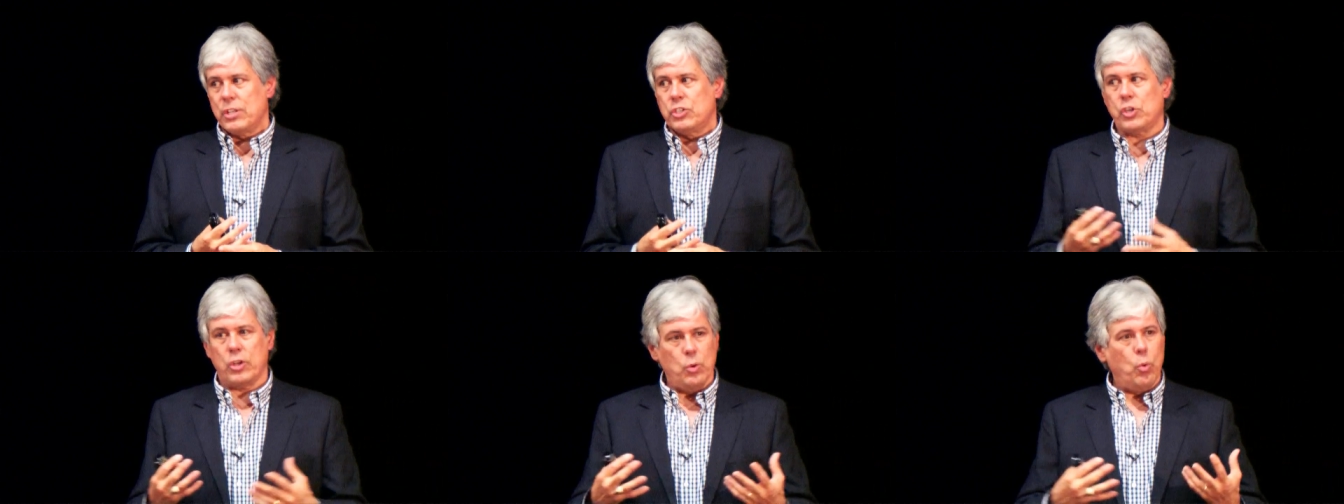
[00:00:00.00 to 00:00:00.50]

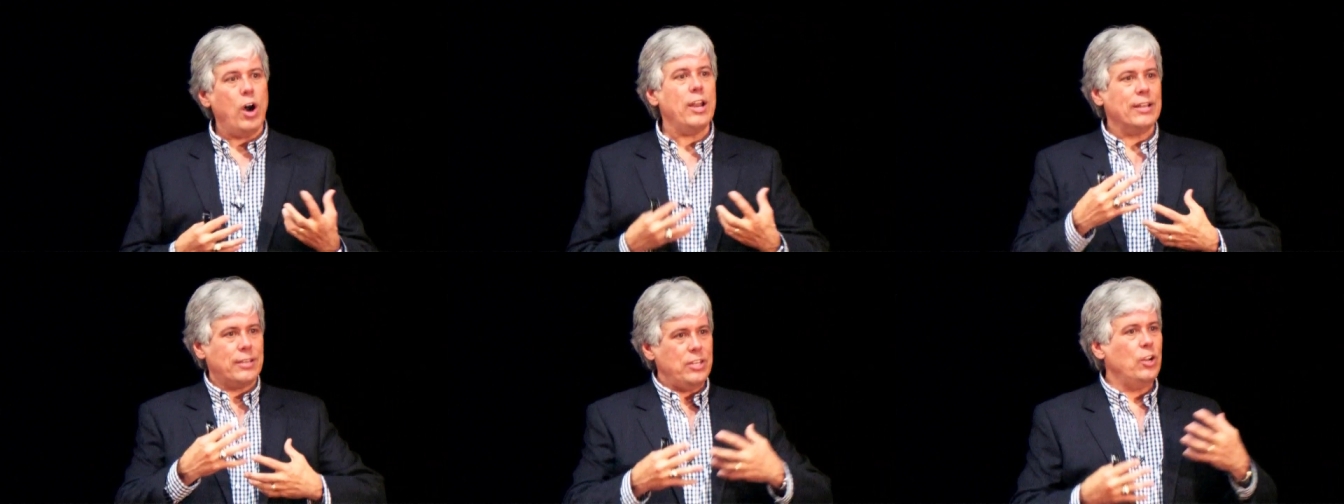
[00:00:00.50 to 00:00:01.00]
So you
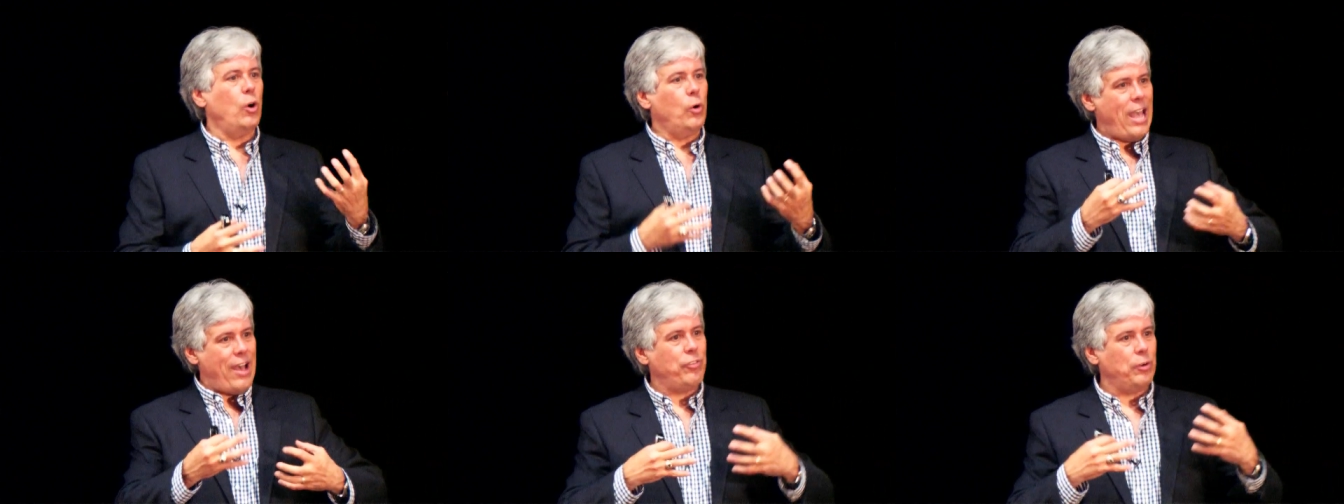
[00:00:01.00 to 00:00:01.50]
want
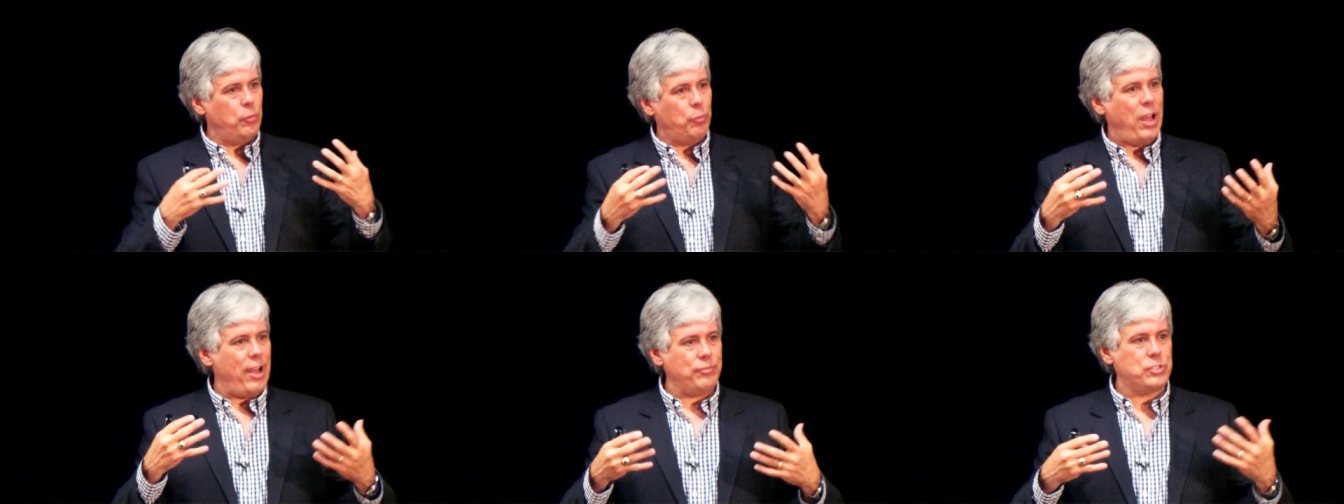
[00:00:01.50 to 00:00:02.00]

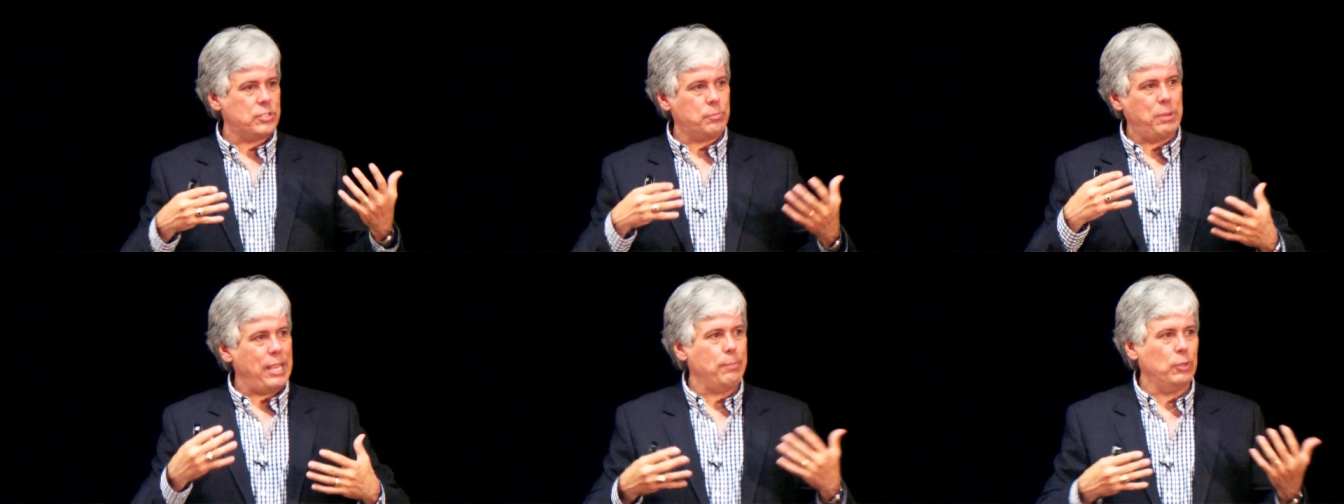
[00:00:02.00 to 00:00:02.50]
to,
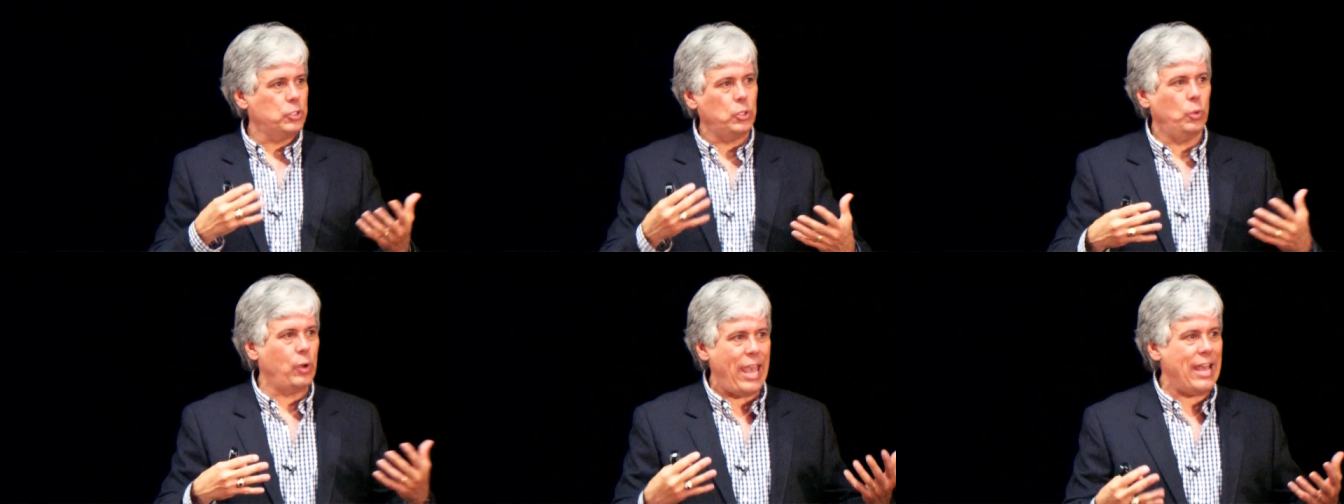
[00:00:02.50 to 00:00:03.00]
be able
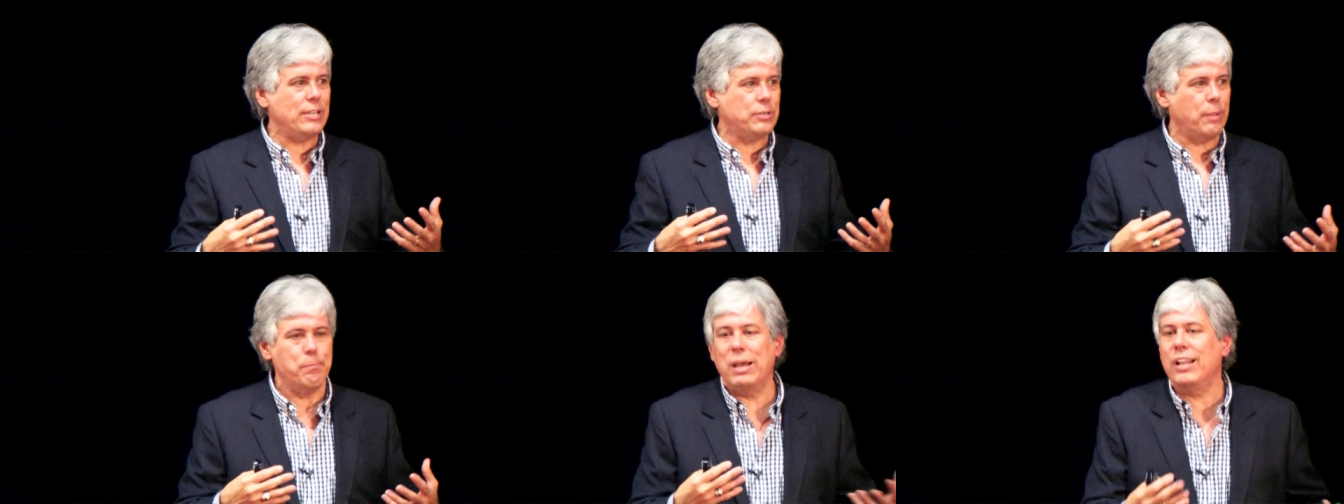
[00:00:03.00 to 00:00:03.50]
to
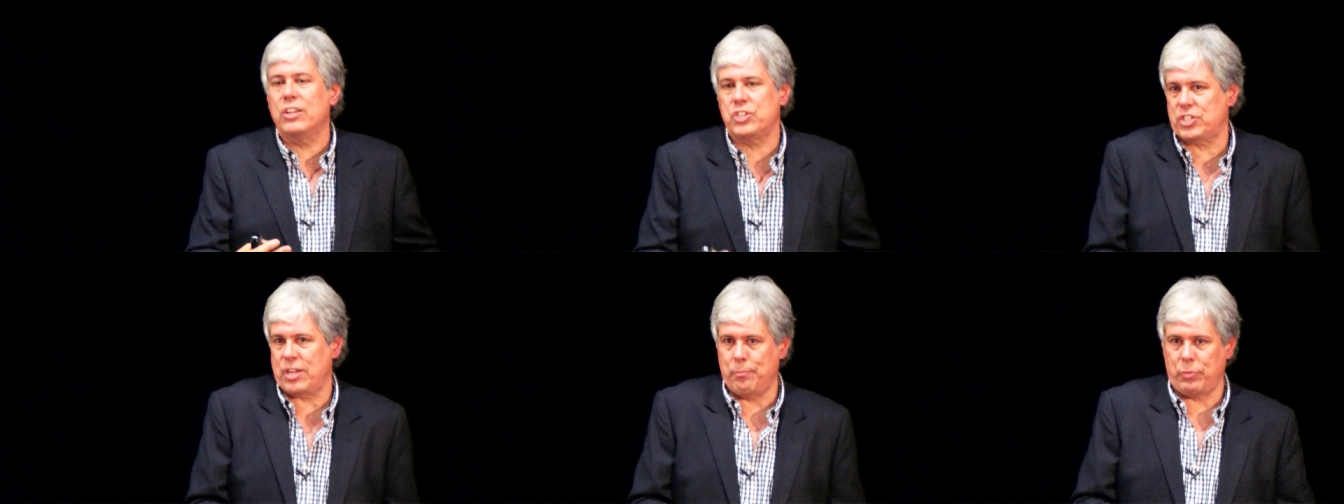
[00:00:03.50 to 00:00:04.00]
embellish
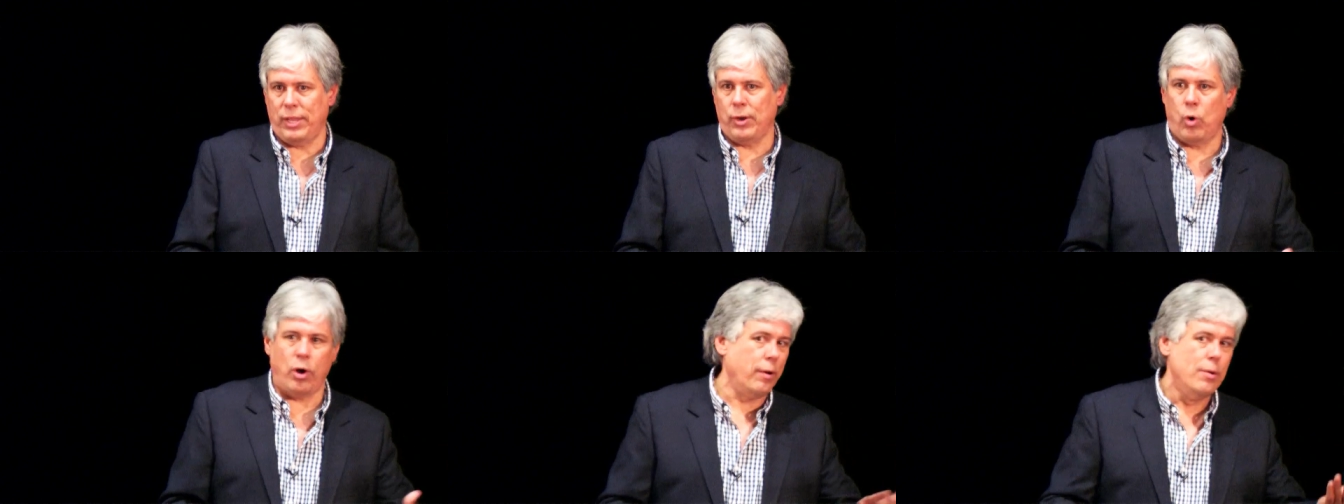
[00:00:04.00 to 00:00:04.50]
something
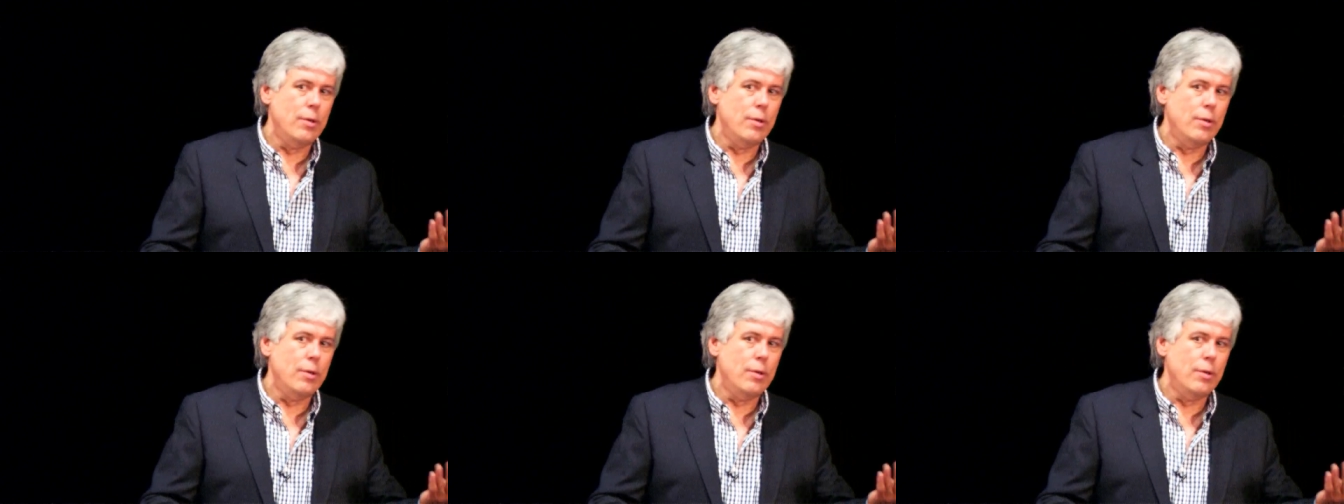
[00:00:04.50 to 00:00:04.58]
or